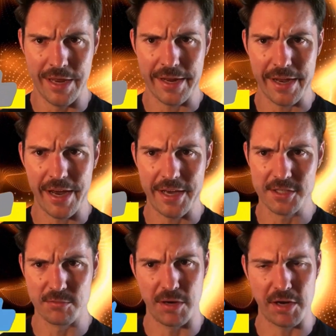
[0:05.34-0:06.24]
Hey
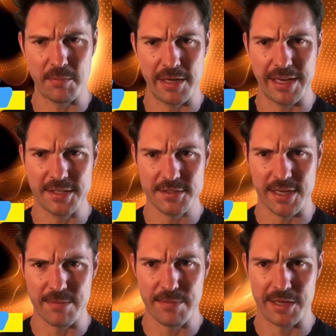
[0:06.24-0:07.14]
guys, welcome to
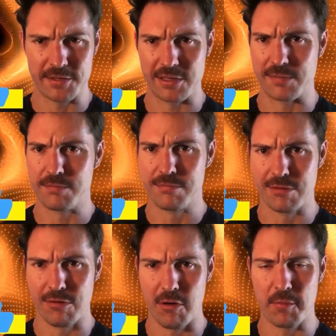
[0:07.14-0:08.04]
Enzymental.
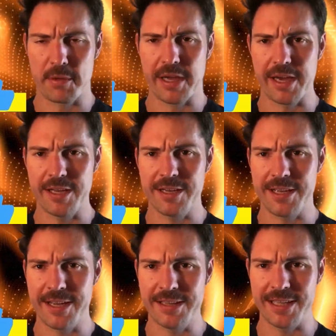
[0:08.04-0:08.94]
Before we
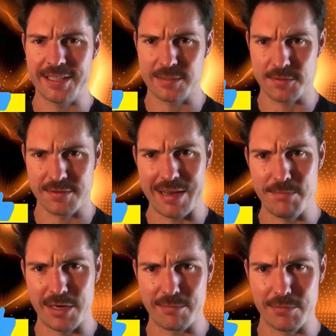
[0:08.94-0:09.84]
begin, hit that
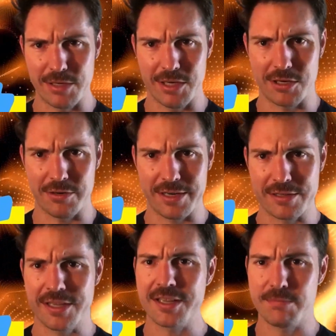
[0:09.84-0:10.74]
subscribe button below
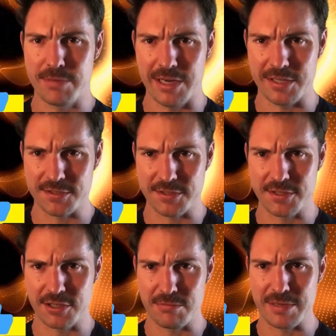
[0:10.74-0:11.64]
and click the bell so
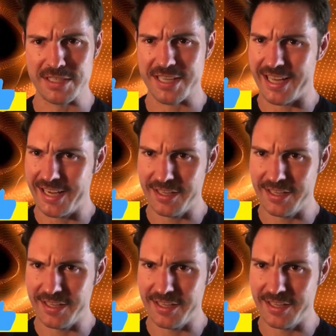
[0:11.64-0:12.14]
you don't miss